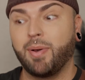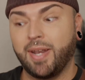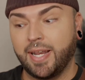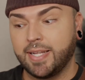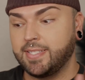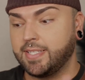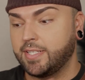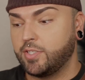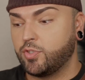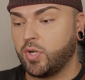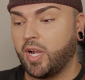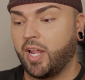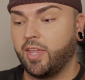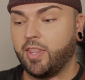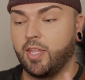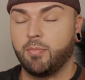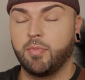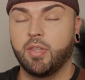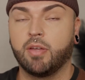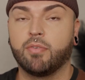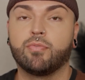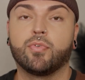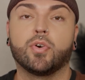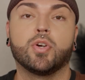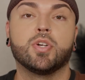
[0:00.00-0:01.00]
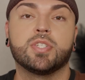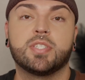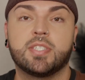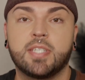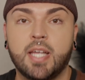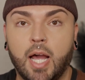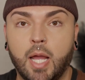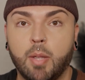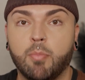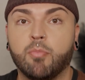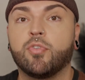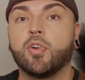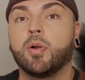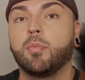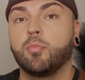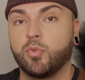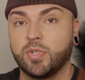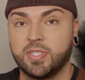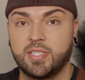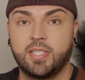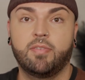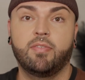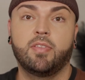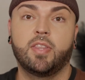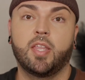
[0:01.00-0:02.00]
but I did try them the first time from
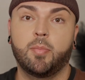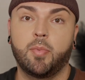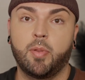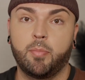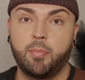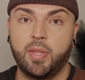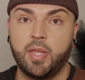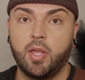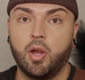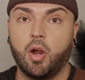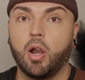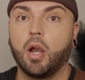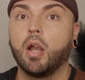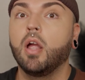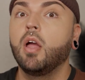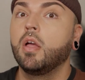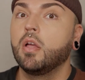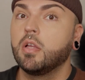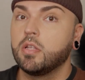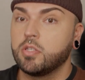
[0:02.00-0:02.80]
receiving them in P R.